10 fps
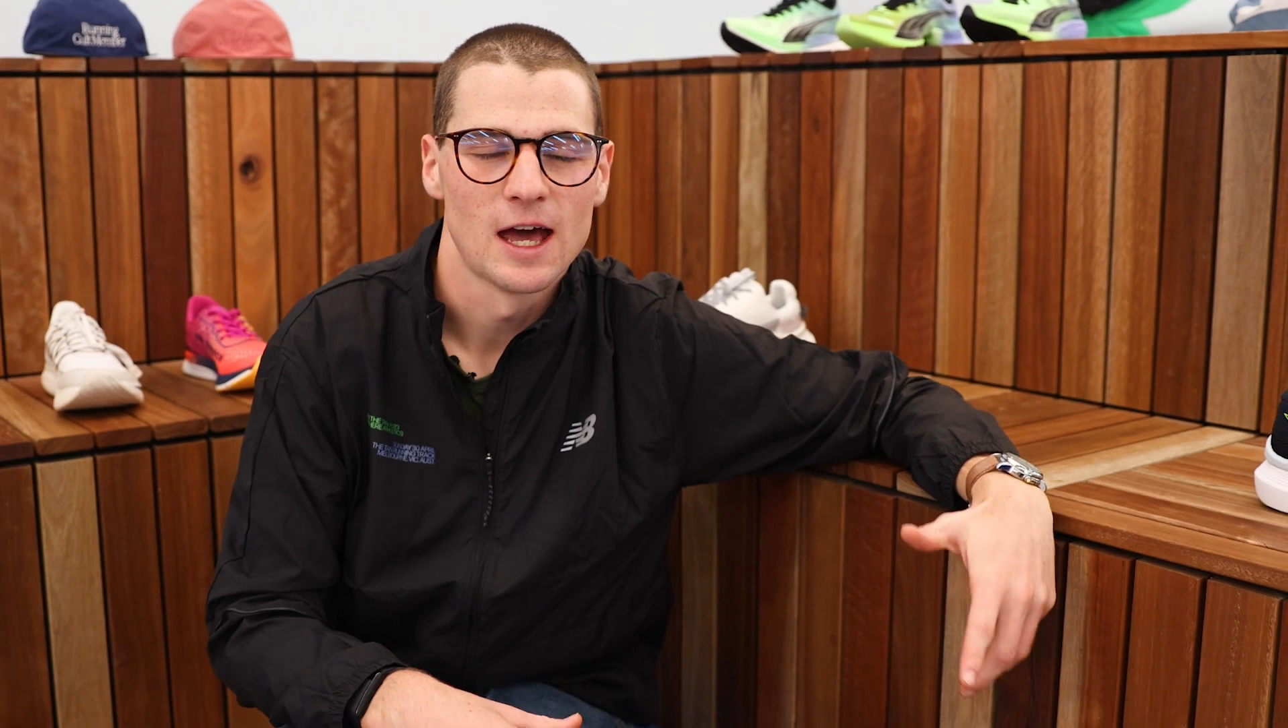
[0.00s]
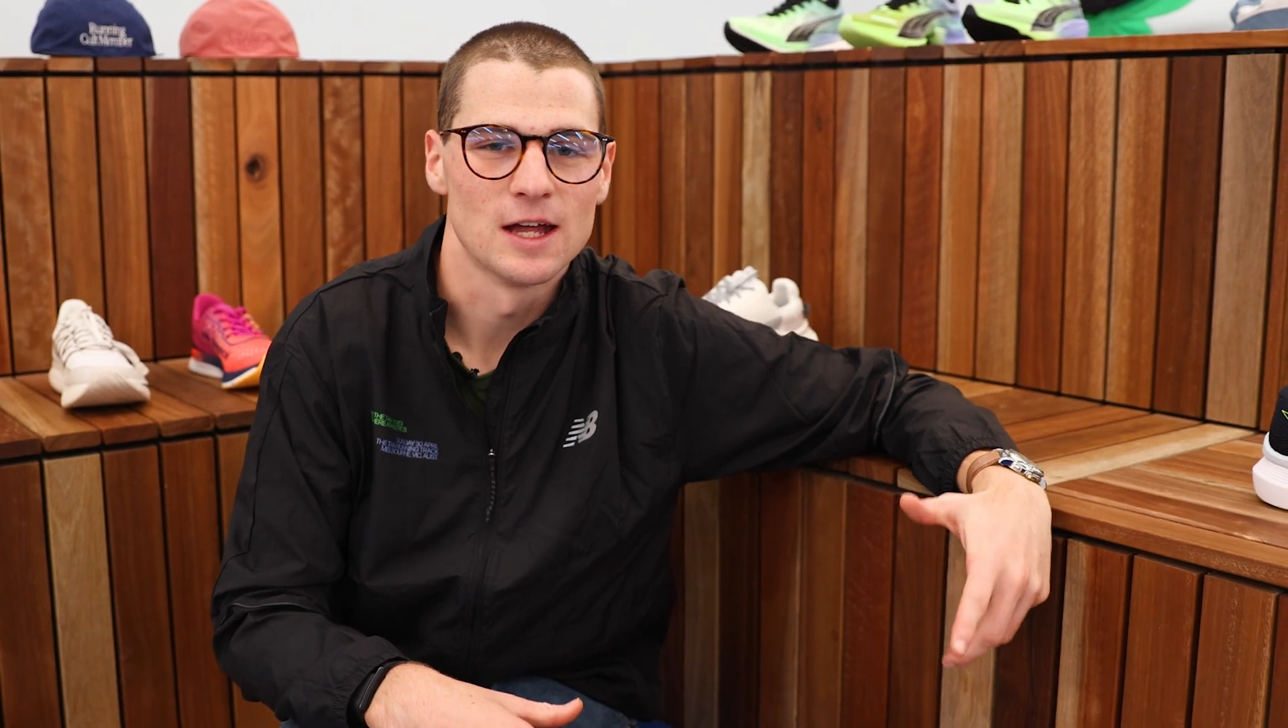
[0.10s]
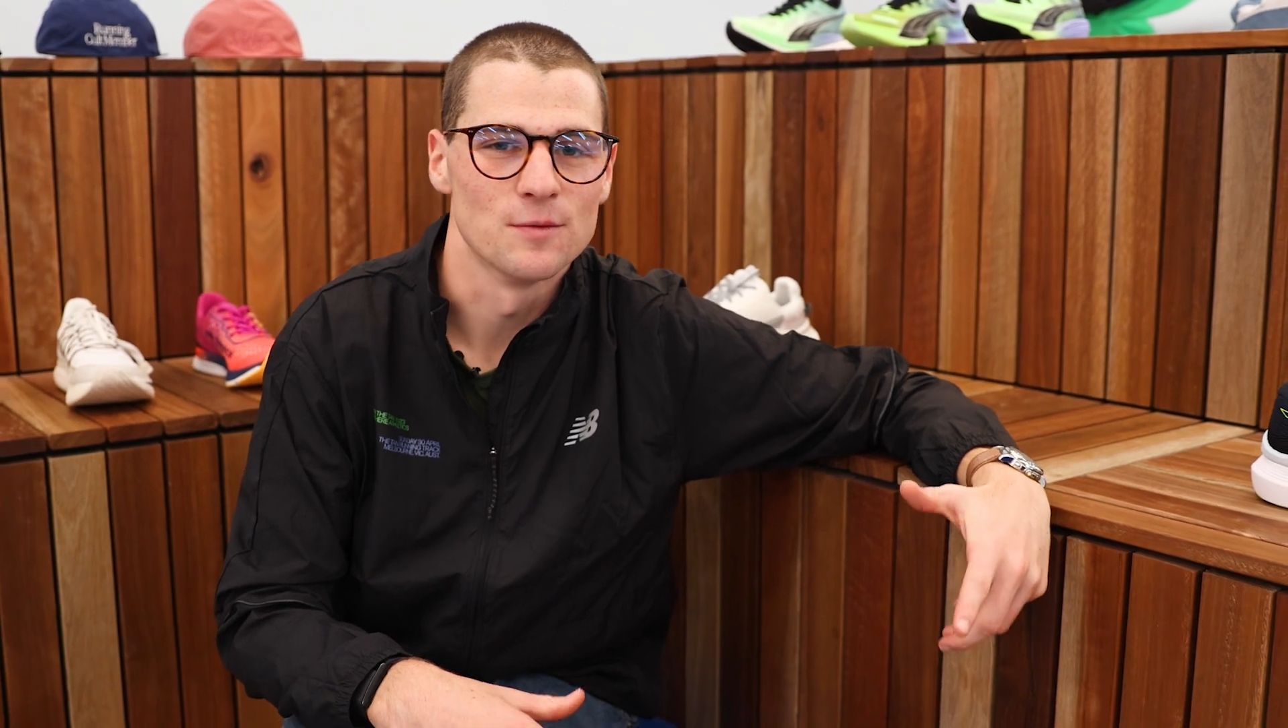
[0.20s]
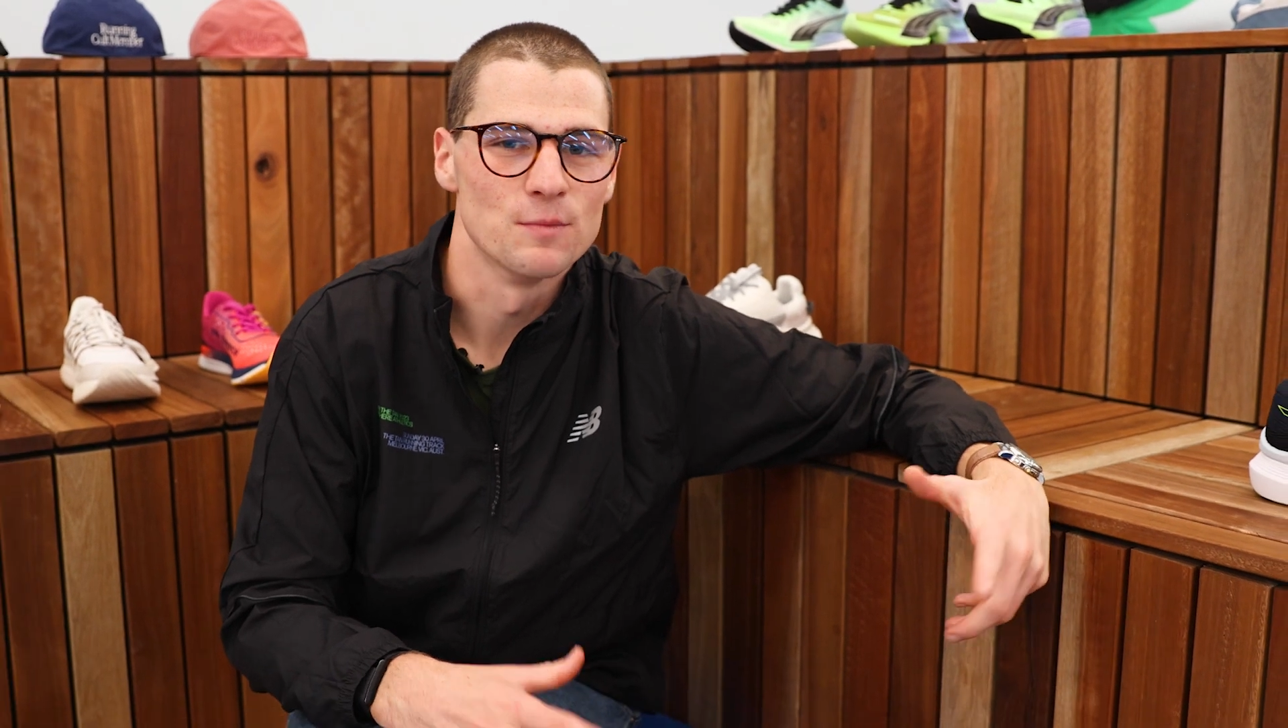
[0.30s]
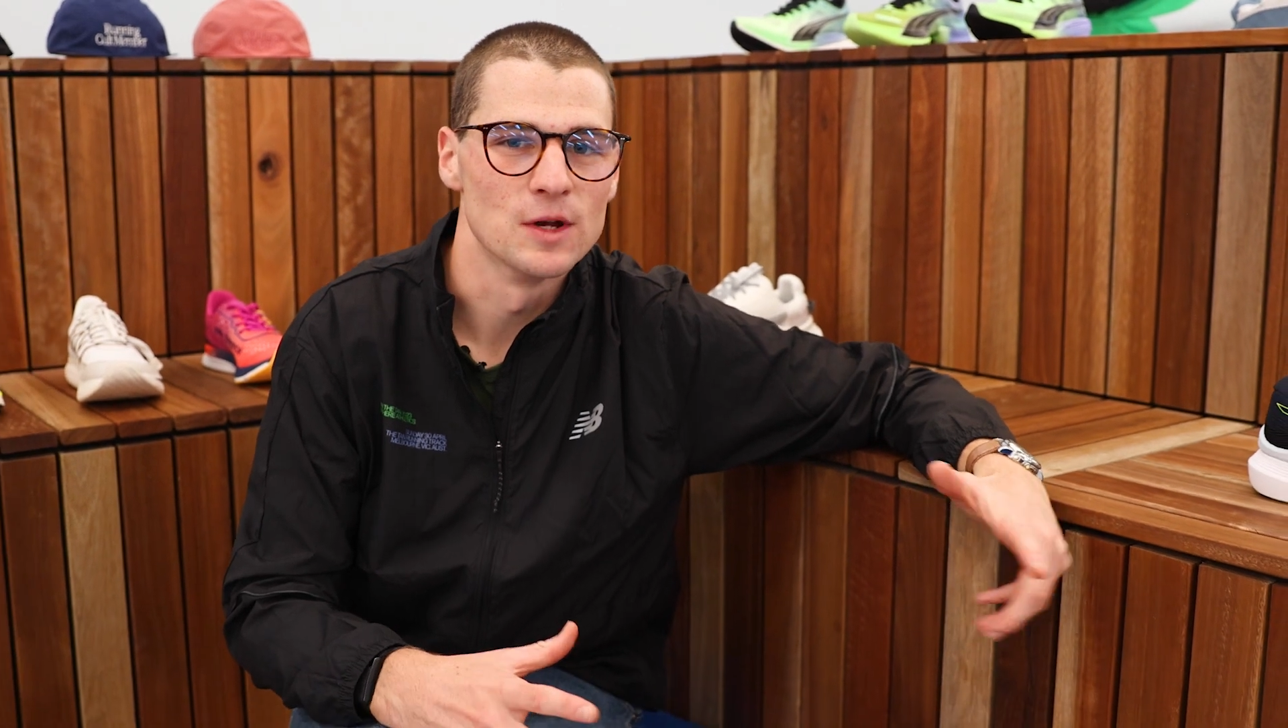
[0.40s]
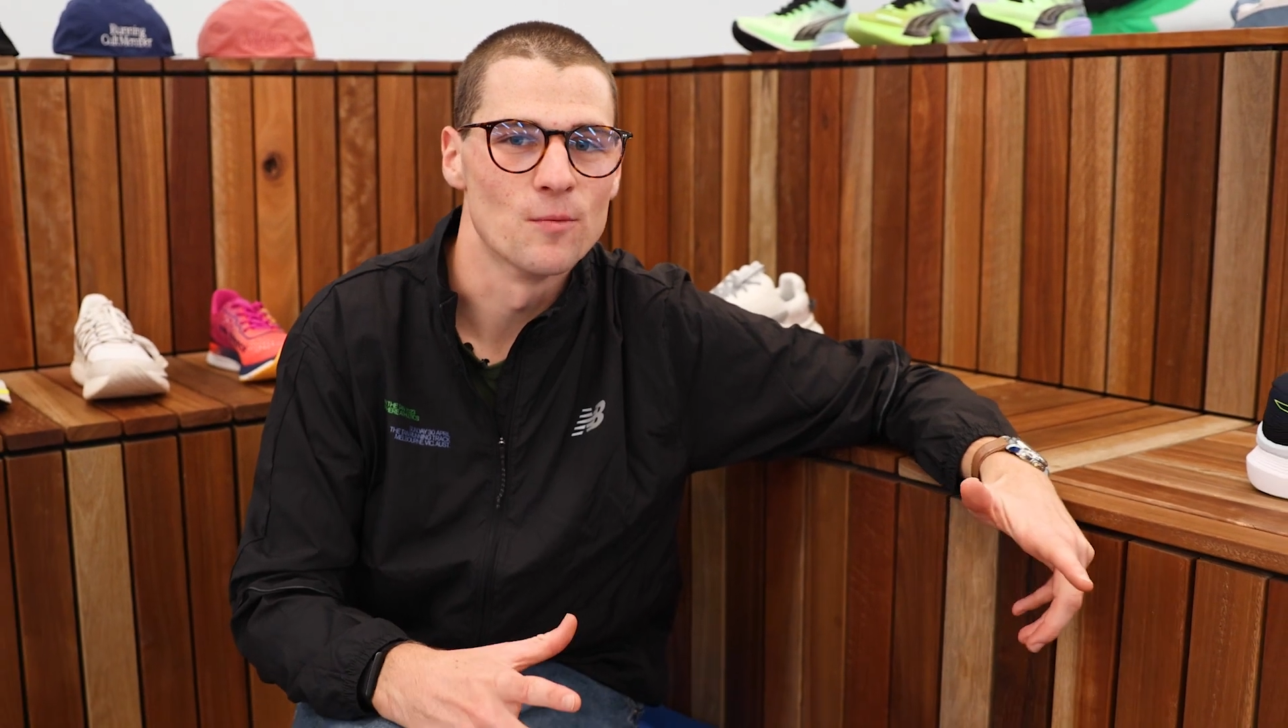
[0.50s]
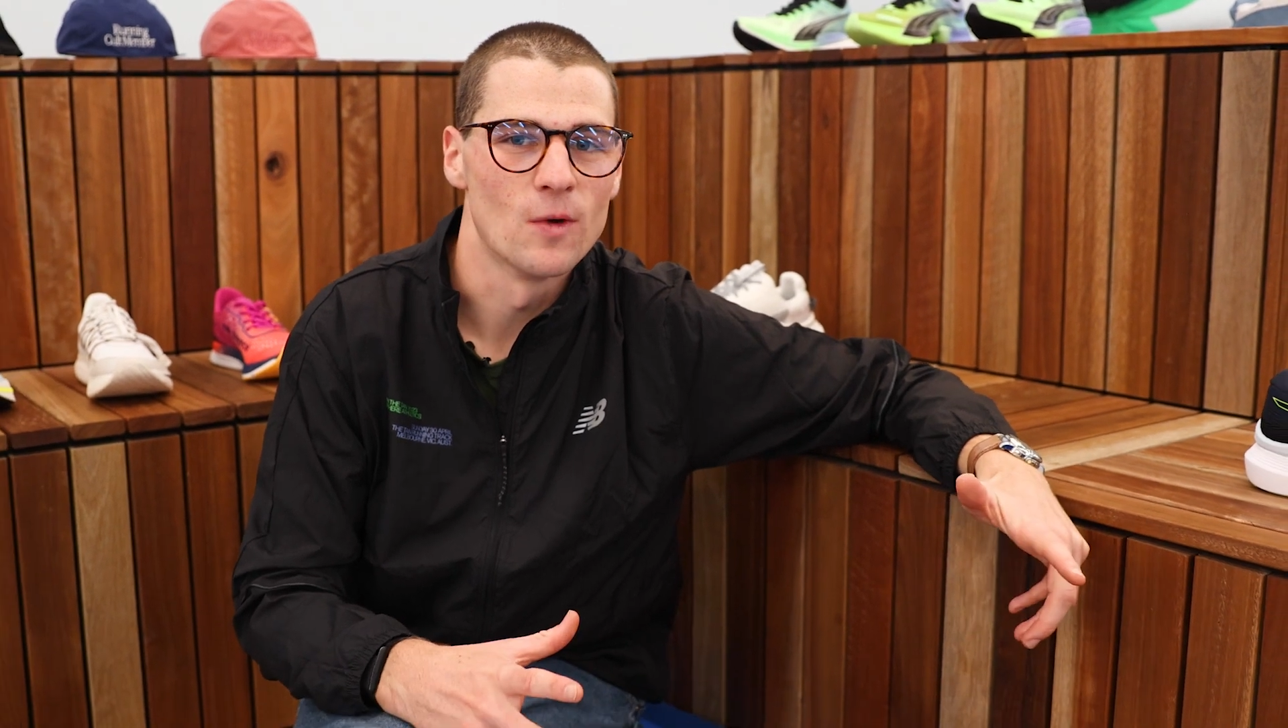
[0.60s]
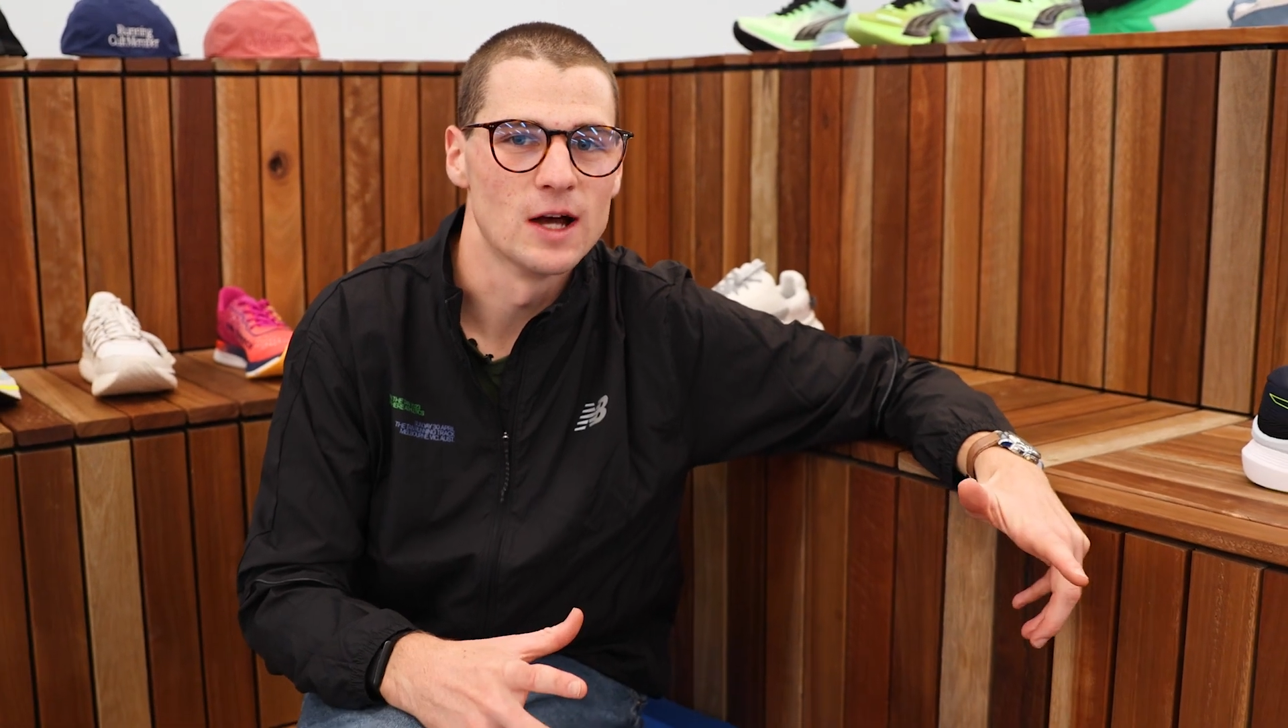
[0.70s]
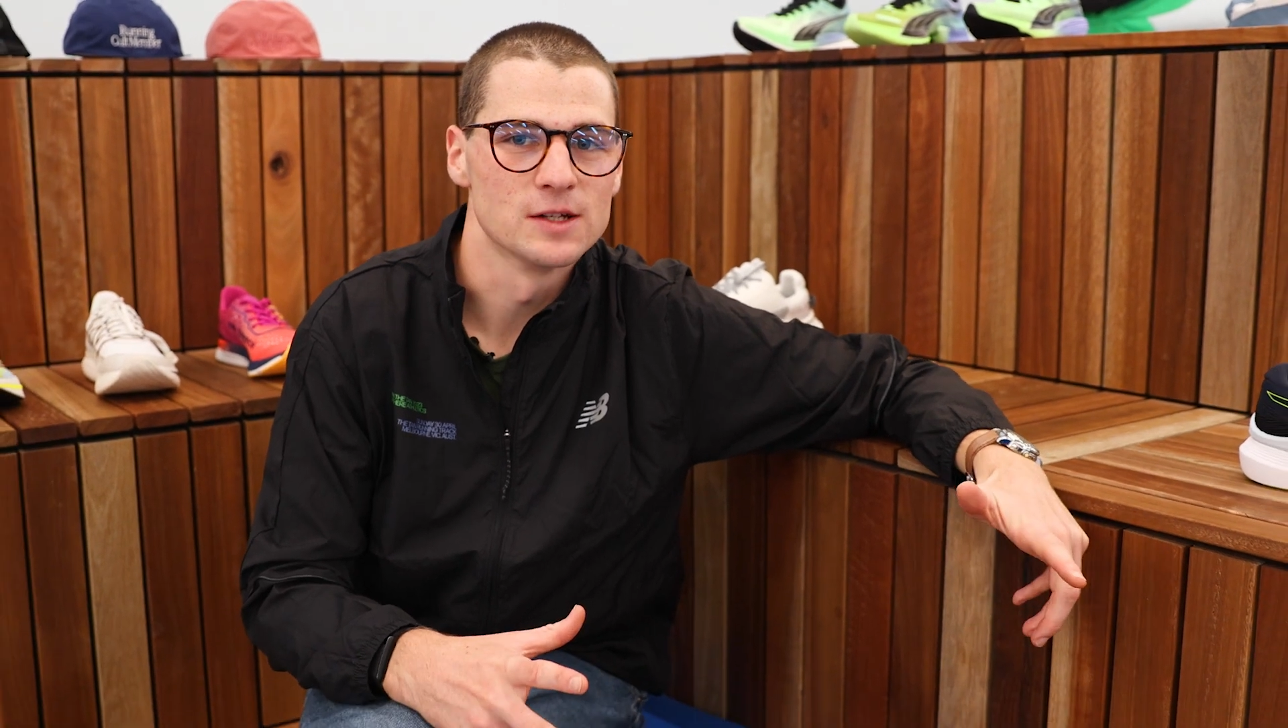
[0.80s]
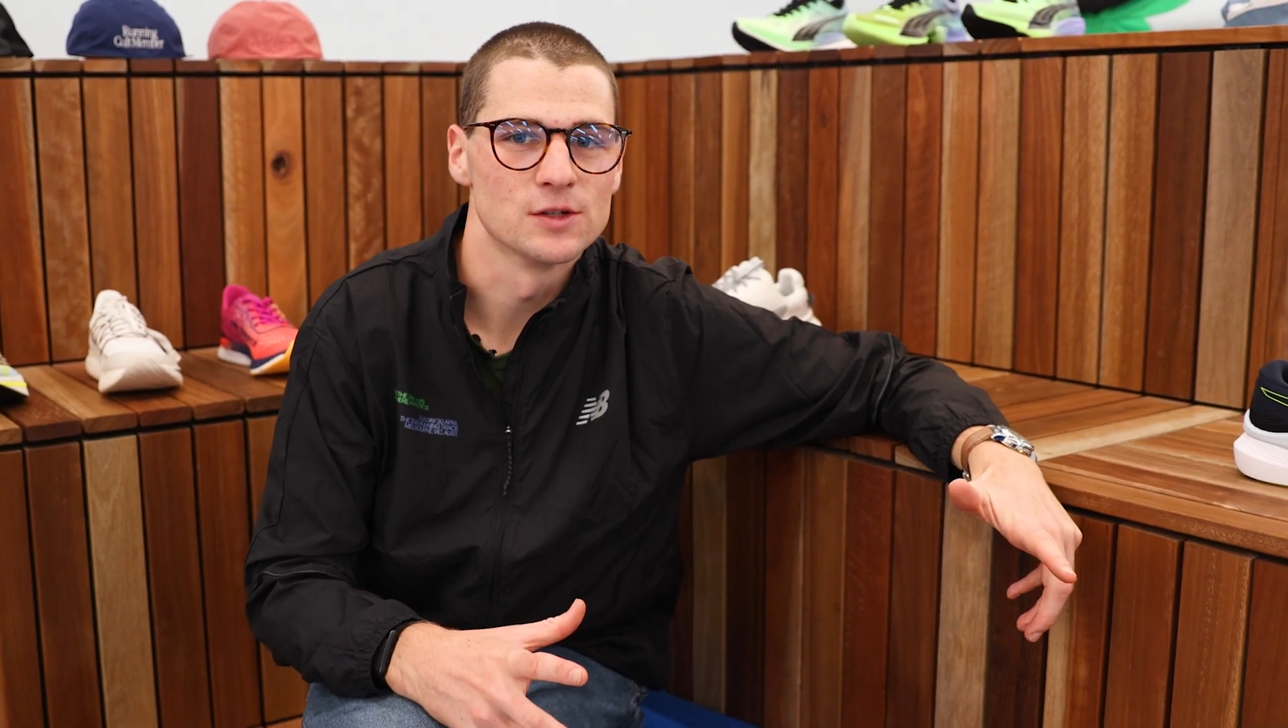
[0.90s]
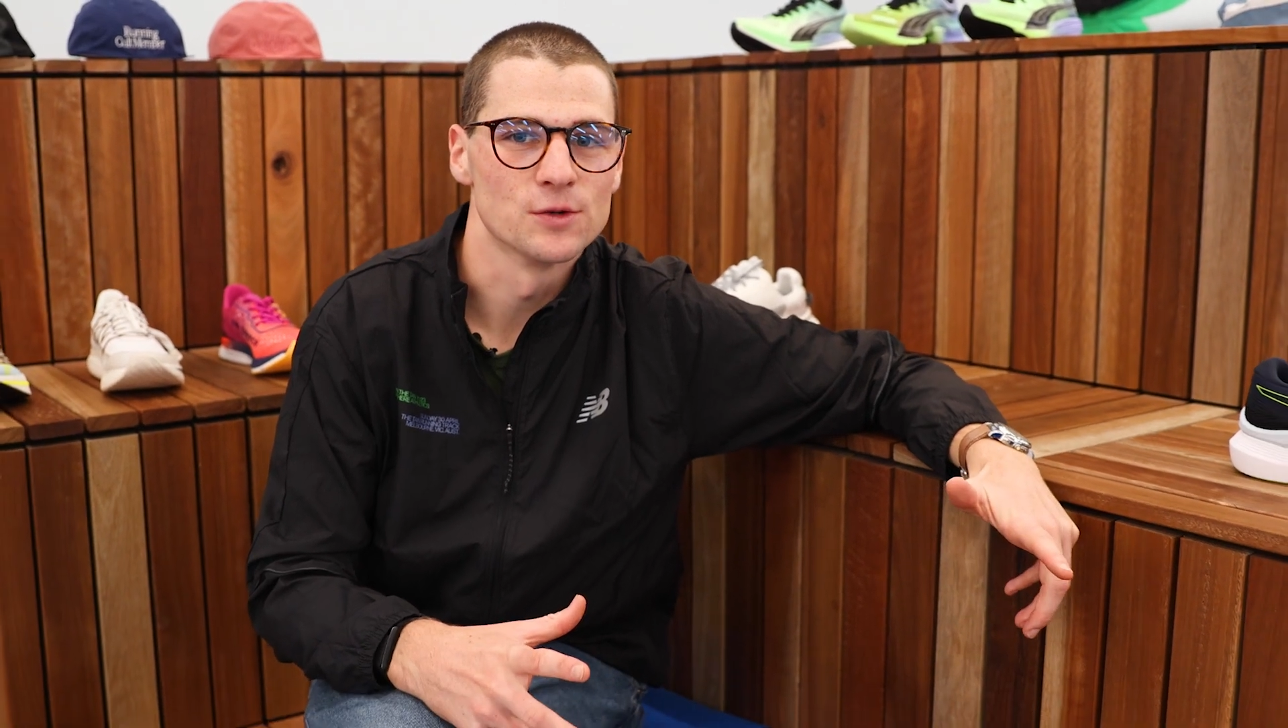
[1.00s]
and minimize